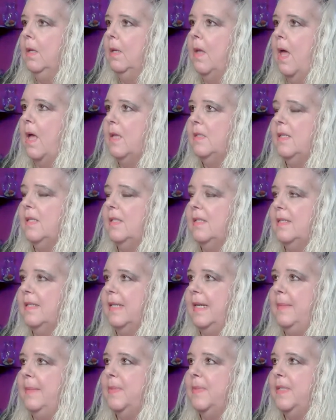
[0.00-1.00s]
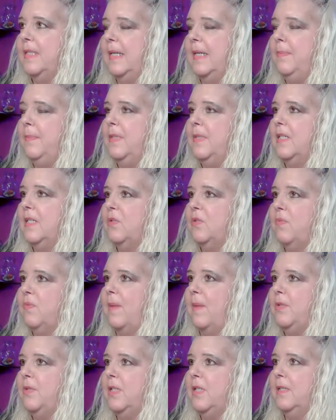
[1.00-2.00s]
Loss of sleep
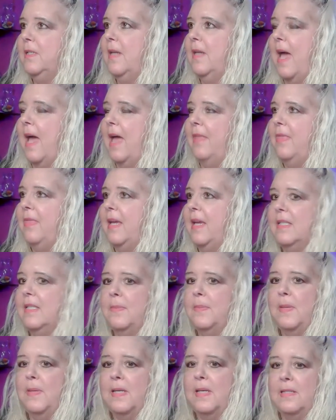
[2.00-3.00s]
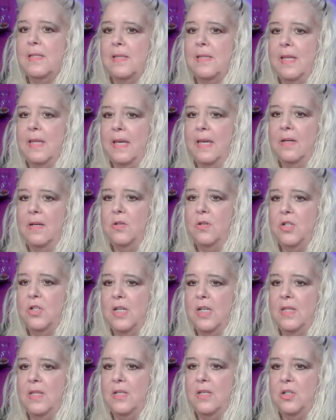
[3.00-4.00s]
disruption. I think it's because of the
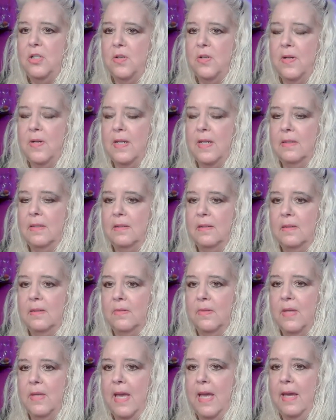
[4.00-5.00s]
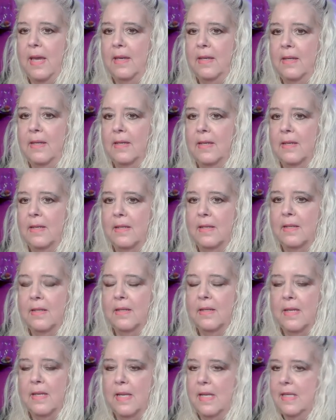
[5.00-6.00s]
energy that you're in, okay?
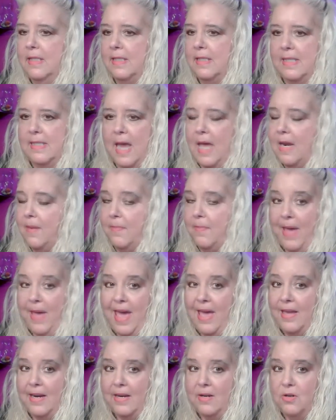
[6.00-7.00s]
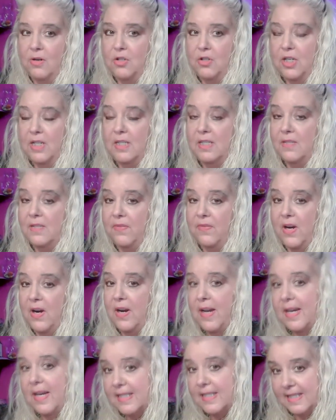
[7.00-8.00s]
It's not a bad energy. It's a
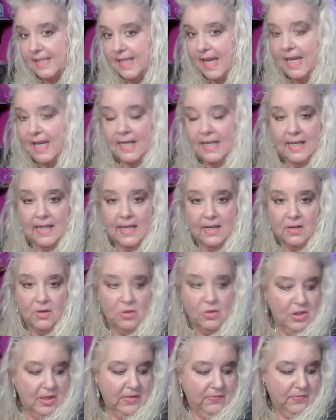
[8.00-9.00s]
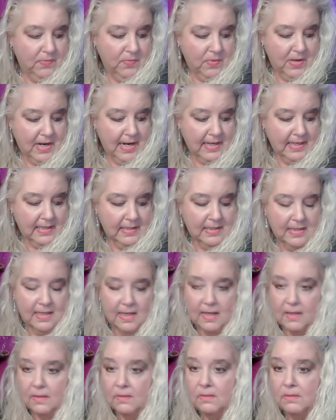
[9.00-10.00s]
very excited energy from what I can
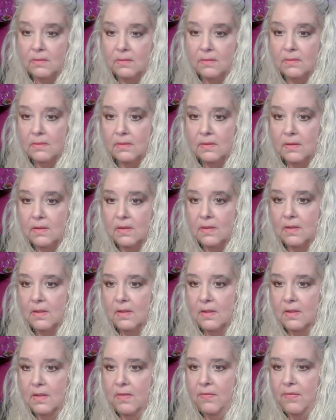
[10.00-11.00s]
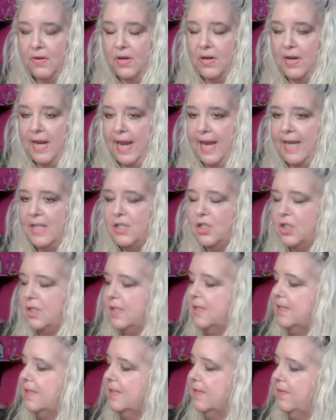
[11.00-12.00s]
tell. Very
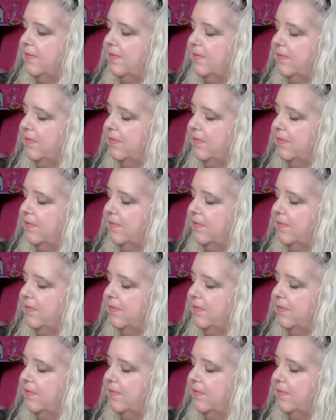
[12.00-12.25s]
anxious.